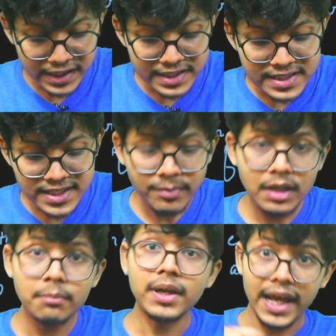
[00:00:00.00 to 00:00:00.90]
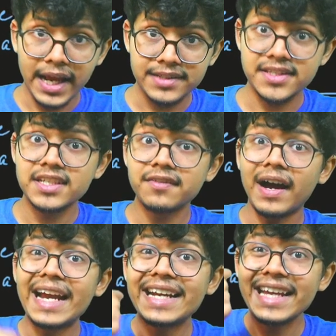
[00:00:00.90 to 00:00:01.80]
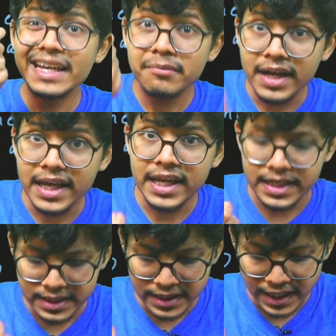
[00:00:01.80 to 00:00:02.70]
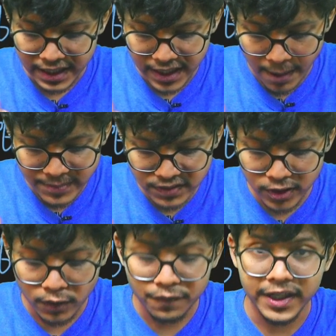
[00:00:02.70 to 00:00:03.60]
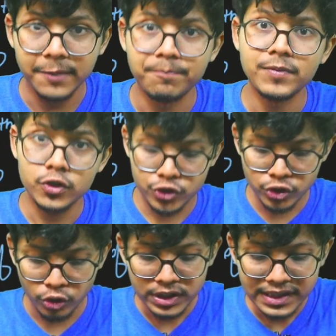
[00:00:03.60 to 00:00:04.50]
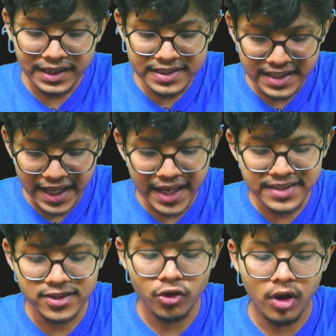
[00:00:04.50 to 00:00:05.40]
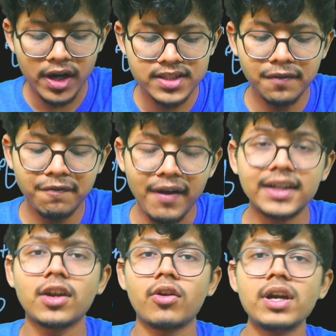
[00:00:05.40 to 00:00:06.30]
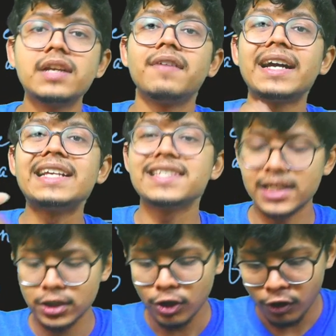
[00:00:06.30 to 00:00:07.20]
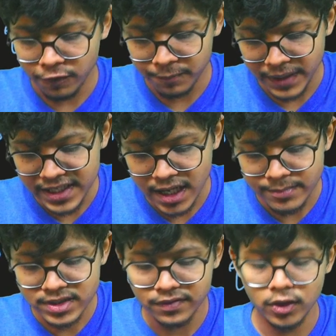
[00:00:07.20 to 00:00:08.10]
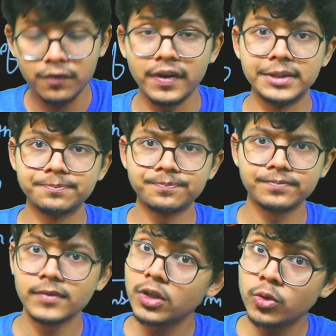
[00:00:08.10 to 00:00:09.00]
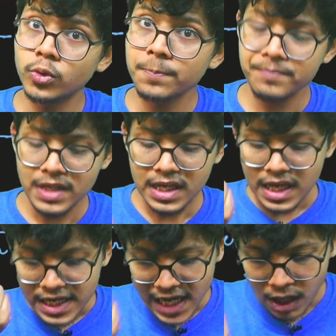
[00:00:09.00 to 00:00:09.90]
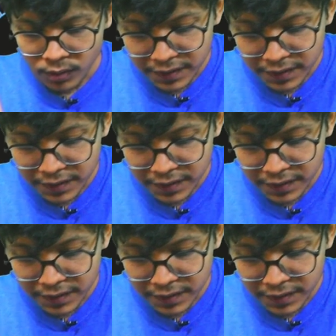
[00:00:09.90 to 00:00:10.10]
some number x is dividing my nums1 of I. So this x is called as a factor or divisor of my nums1 of I. Cool. Now, if